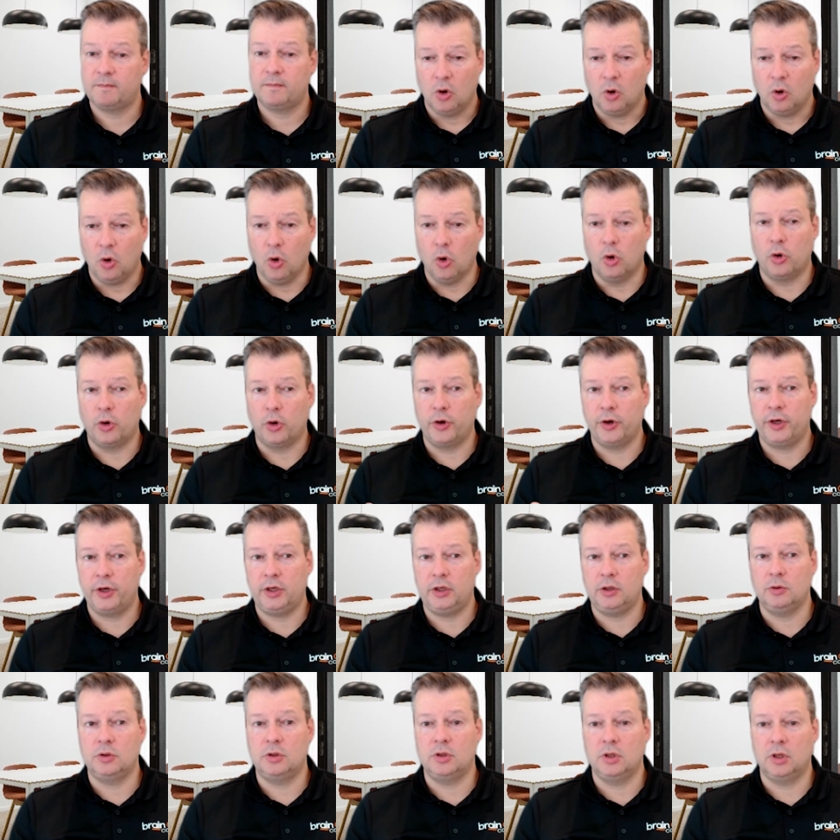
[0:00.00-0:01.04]
Or
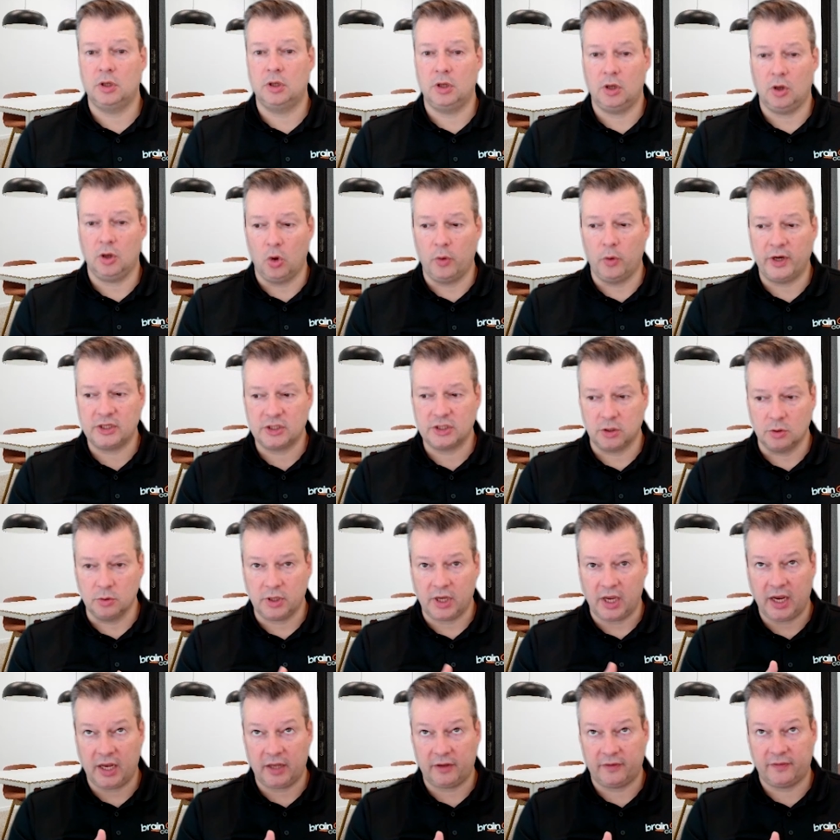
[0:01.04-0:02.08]
you always look
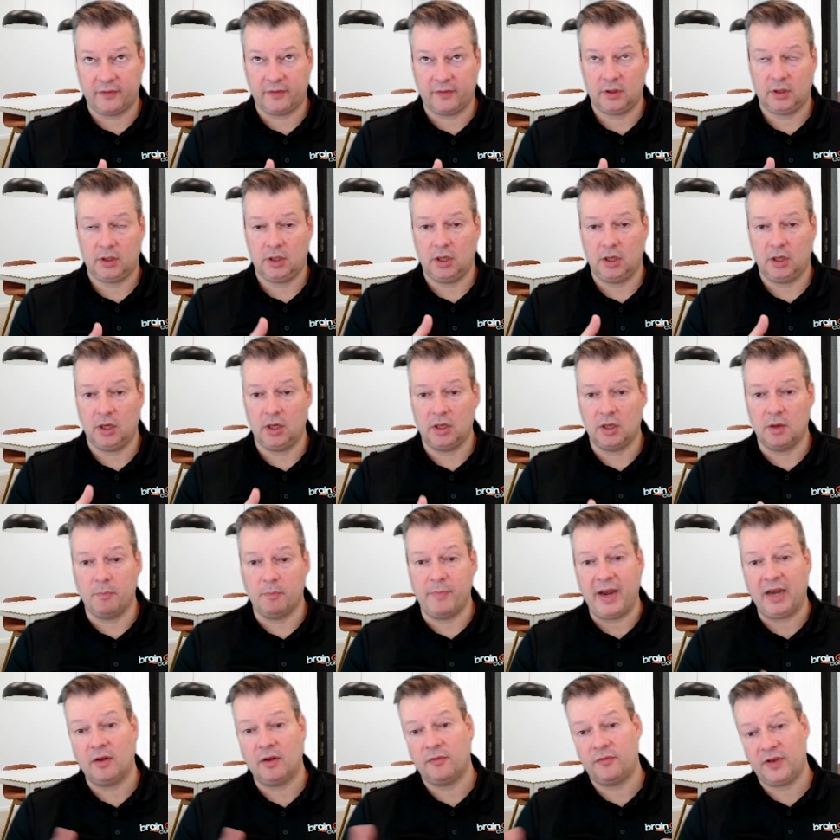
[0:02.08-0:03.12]
at the
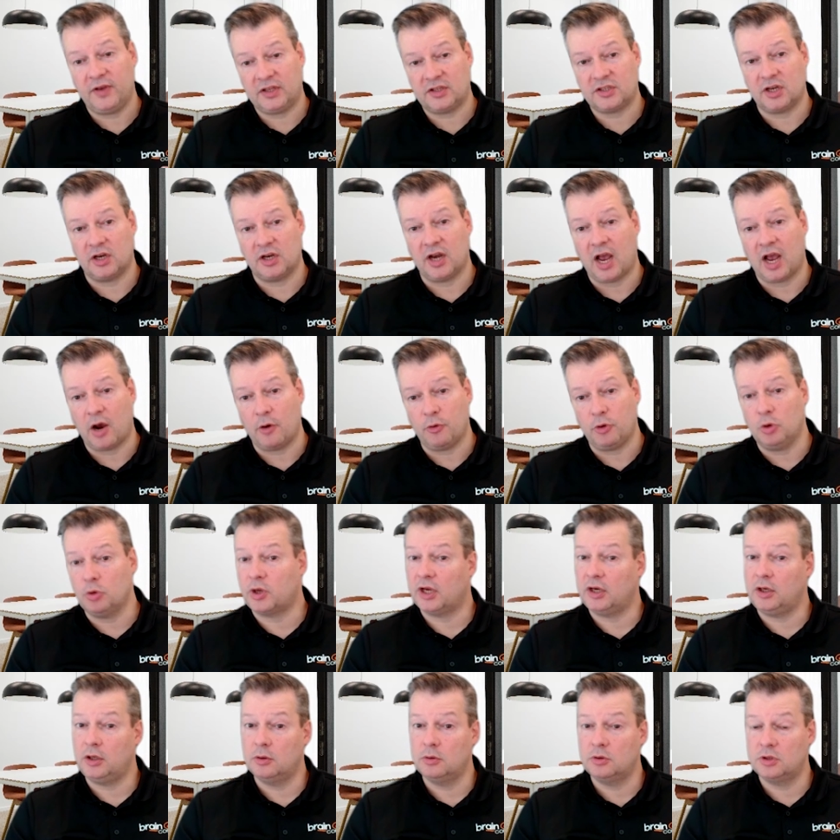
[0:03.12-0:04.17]
benefits and how you
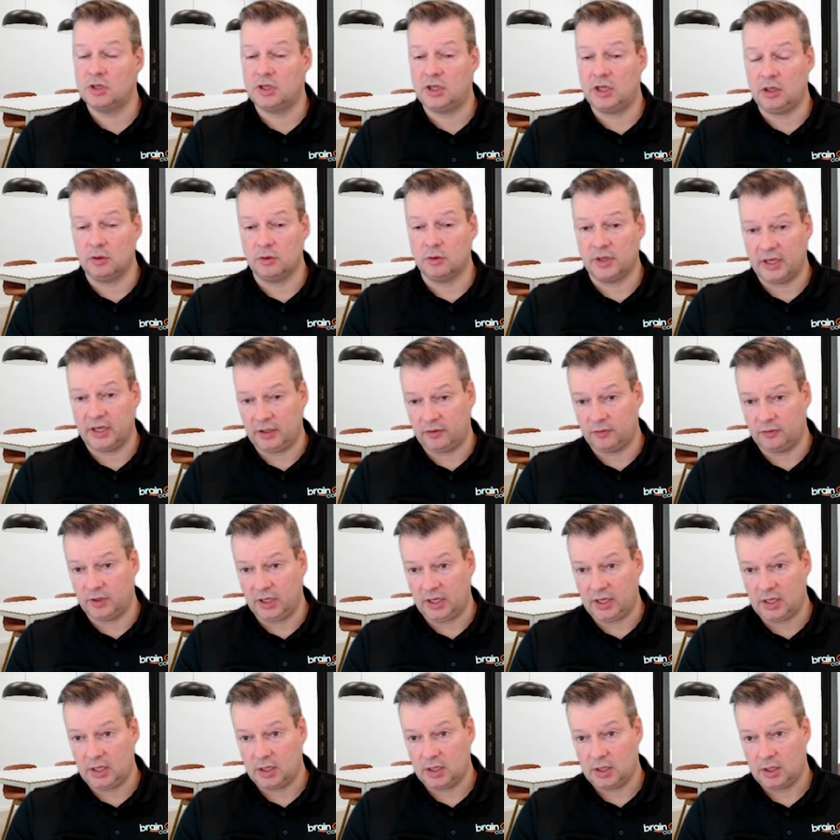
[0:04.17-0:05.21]
can use it in your
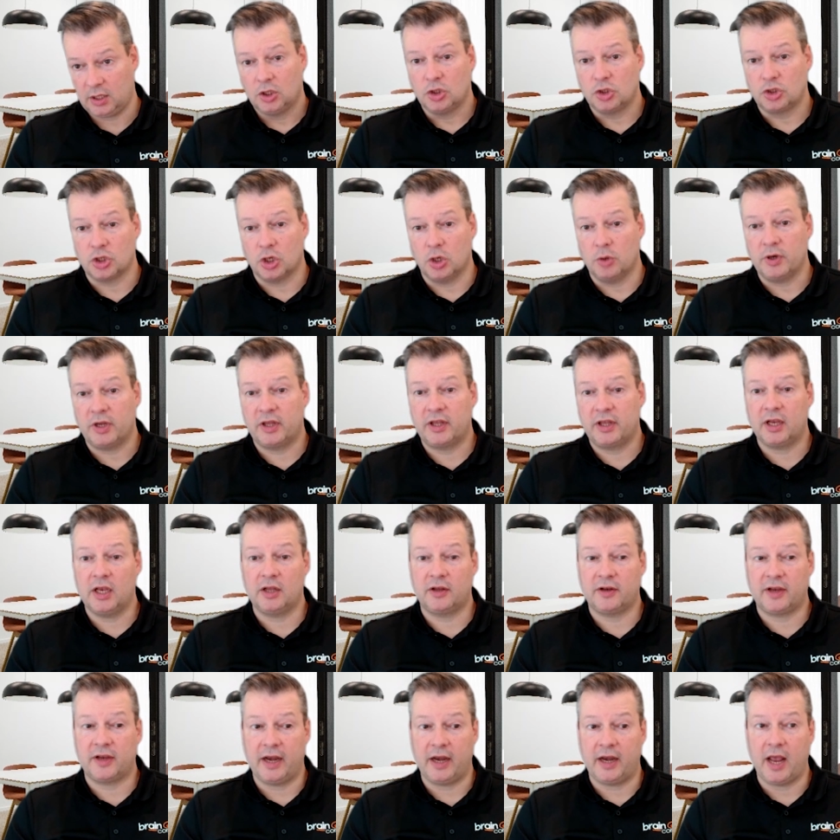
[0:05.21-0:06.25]
day-to-day. So
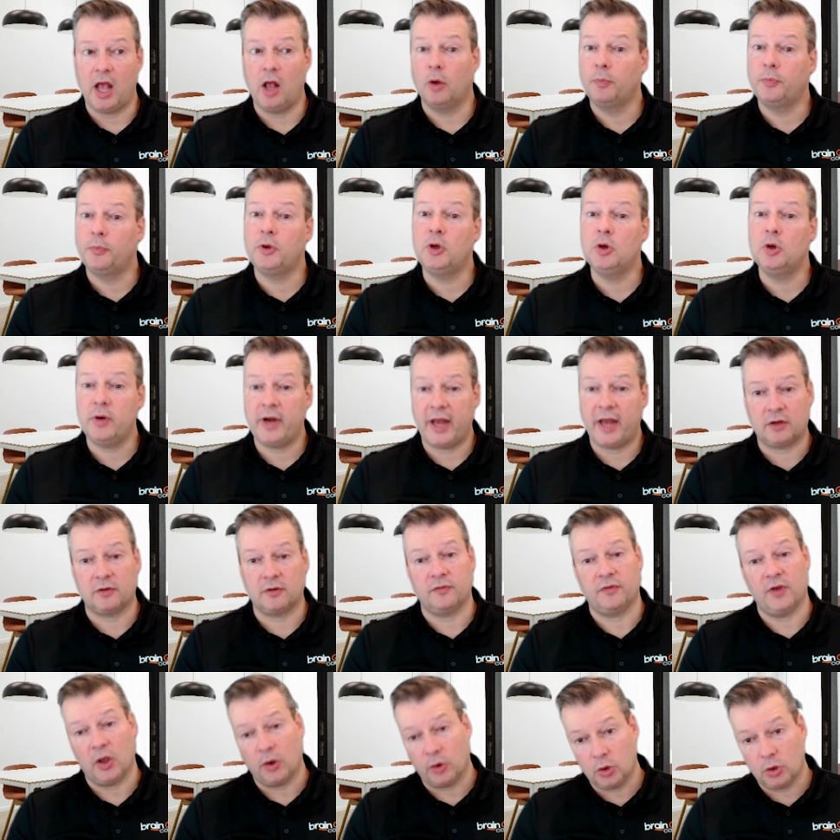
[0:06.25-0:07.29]
it can help you and adds
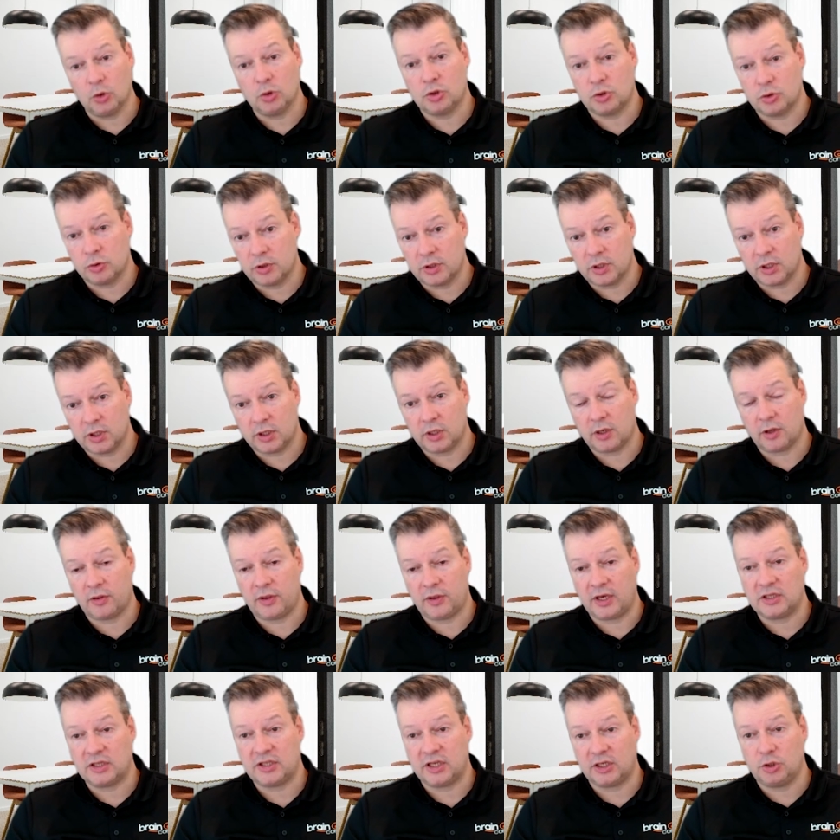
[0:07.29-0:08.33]
value to the
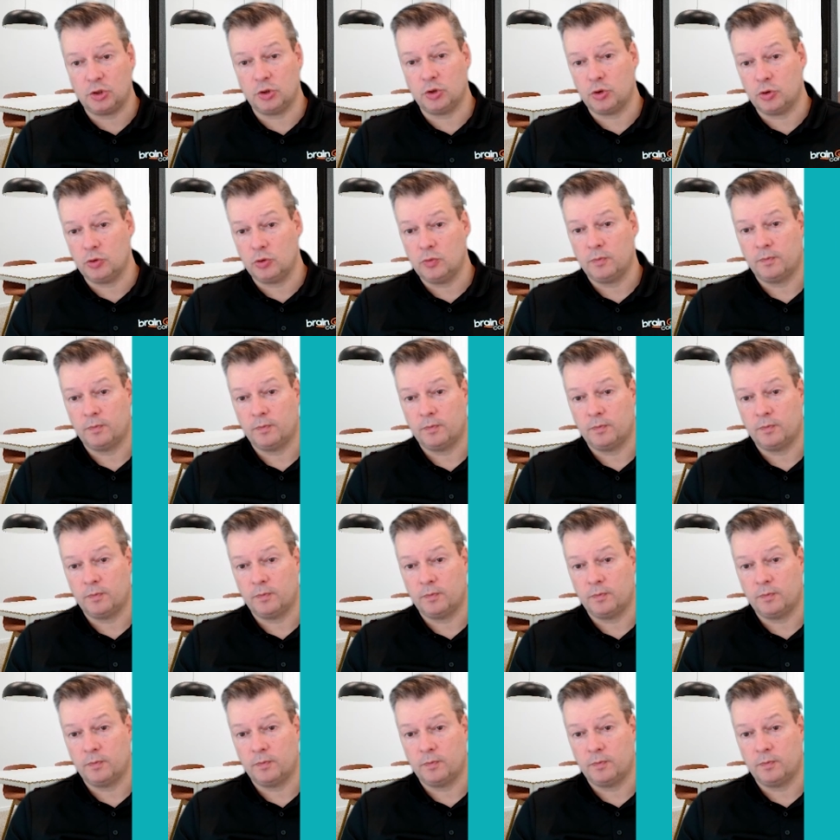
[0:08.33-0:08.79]
things that you do.